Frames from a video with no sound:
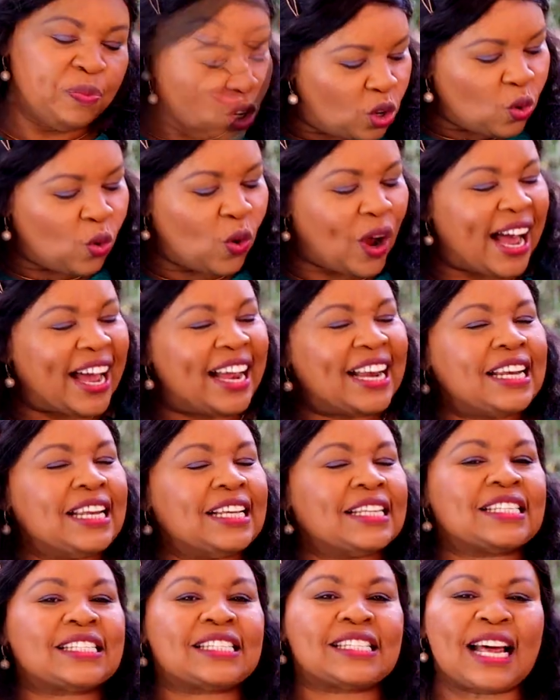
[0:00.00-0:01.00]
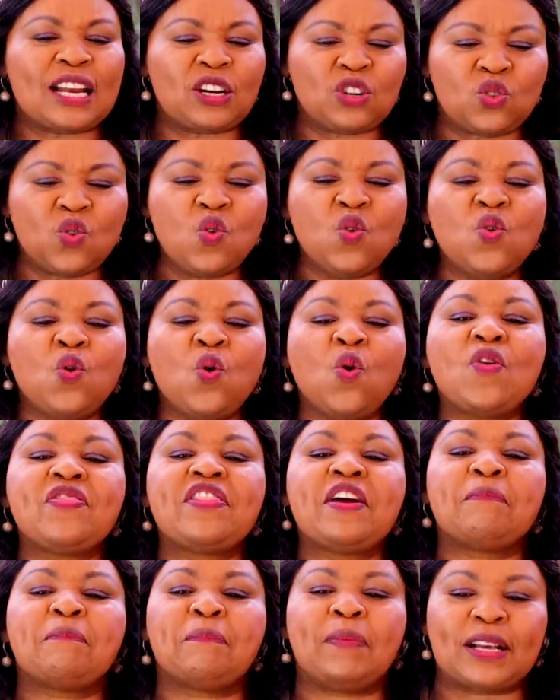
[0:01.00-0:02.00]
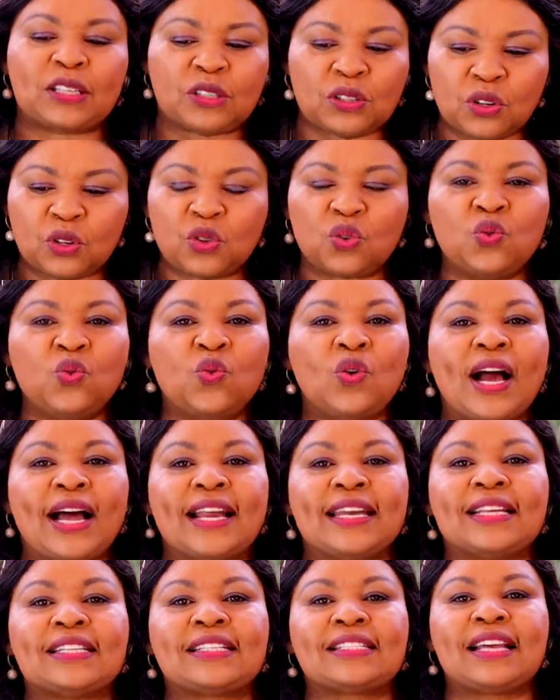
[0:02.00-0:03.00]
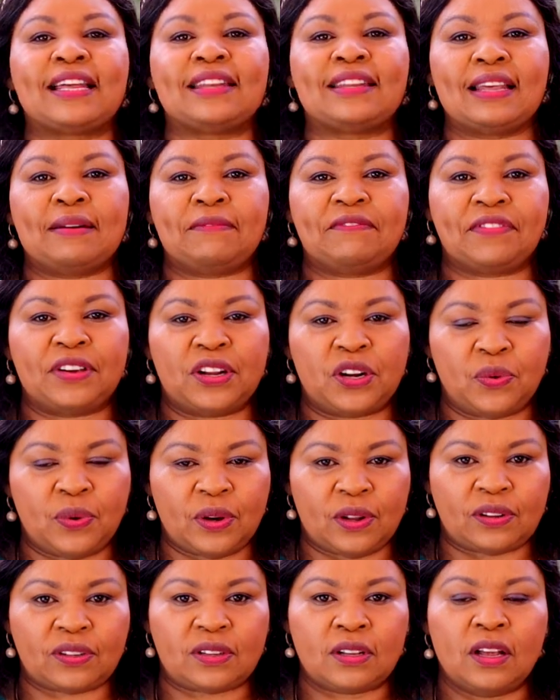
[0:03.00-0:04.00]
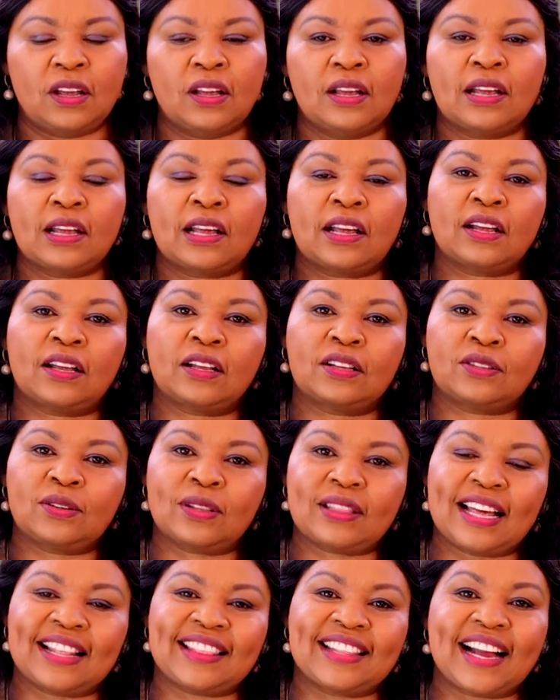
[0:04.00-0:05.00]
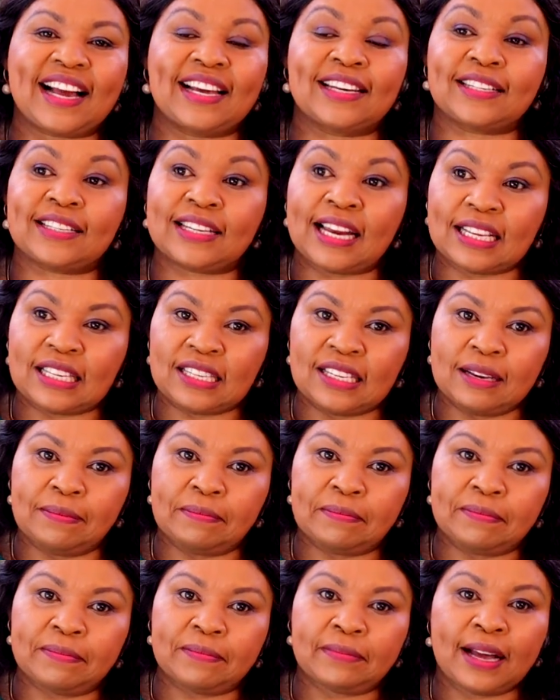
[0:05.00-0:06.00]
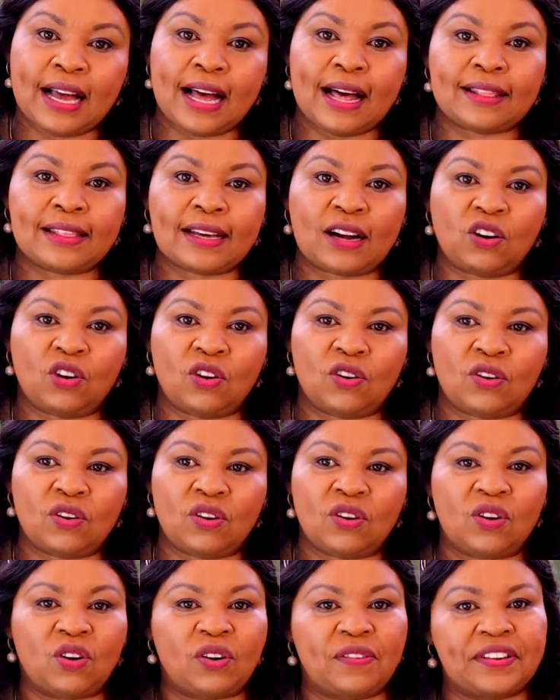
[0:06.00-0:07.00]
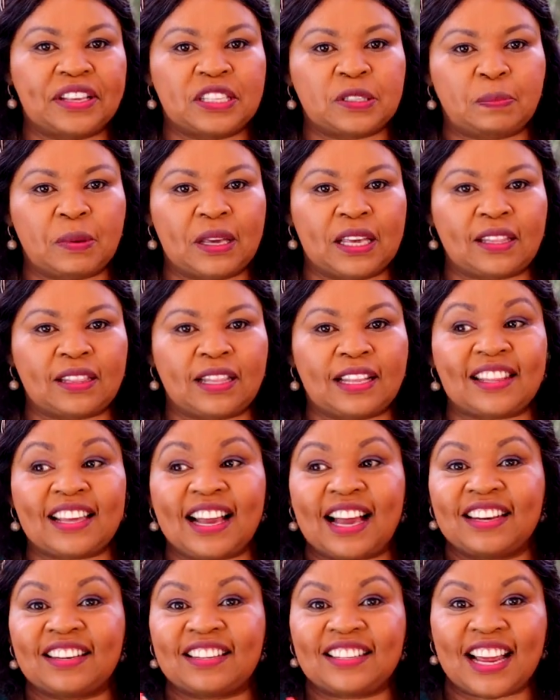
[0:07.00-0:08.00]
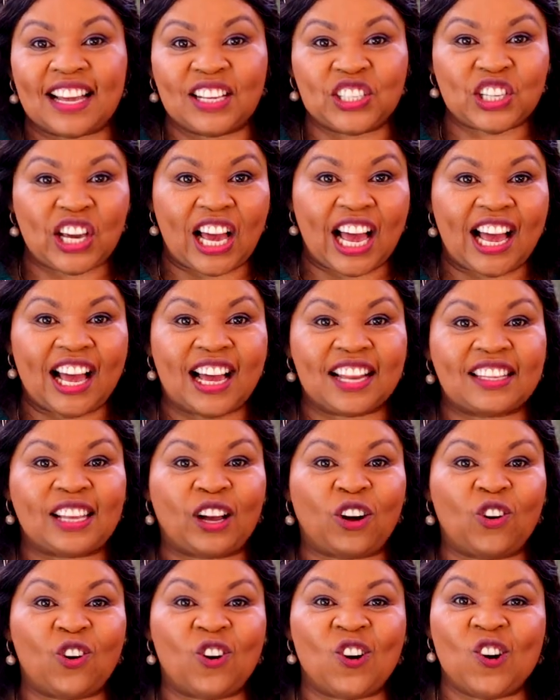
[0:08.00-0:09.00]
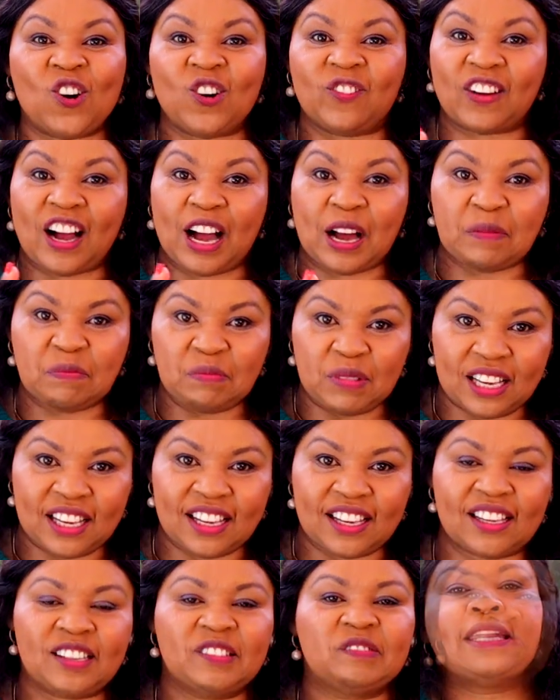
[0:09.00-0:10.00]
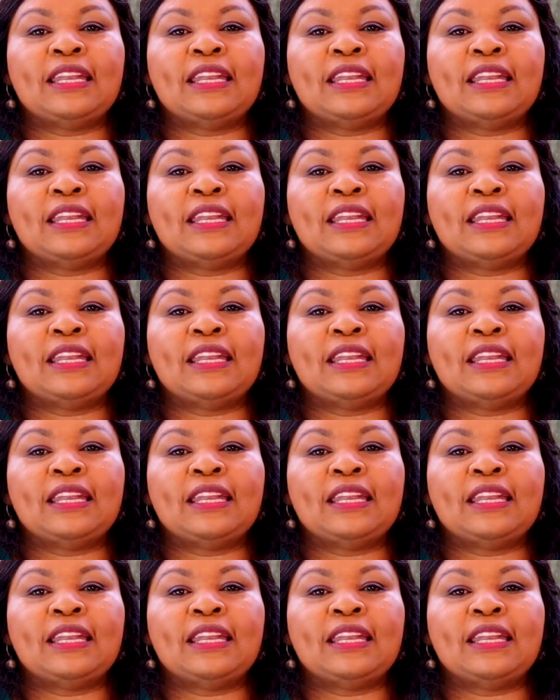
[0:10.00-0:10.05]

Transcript: To understand, to know the person, to understand them very well, so that they can touch him at the core of his being, that they can touch her at the core of her being.